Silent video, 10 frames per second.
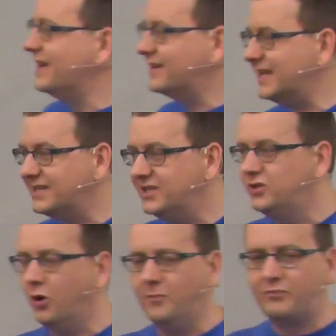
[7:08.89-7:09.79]
because actually
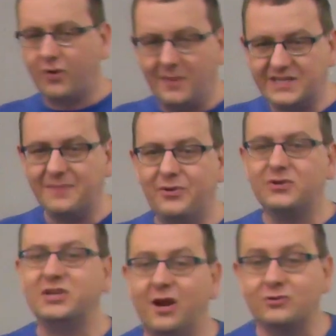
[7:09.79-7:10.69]
God promised the
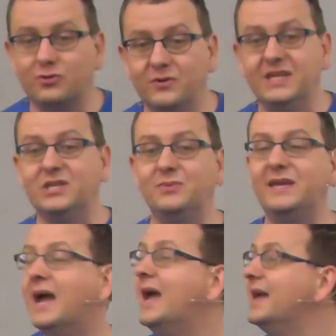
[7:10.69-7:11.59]
person in our story this
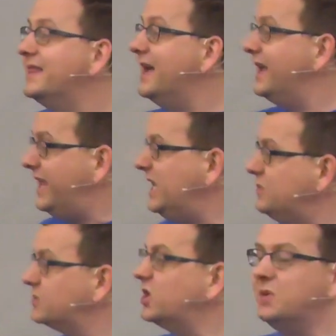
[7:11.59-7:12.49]
week that he
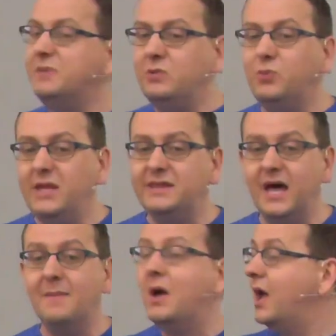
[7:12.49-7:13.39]
was going to be with
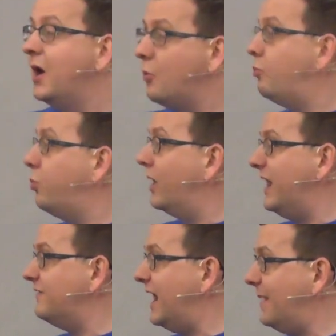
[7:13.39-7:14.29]
them
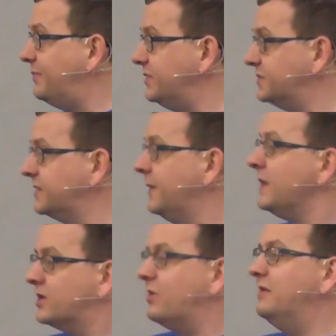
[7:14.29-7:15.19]
whatever happens.
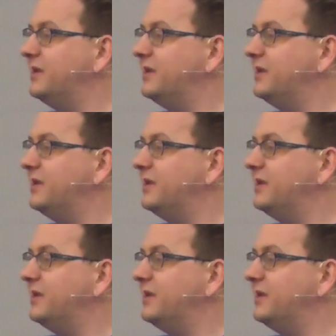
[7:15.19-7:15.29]
Throughout their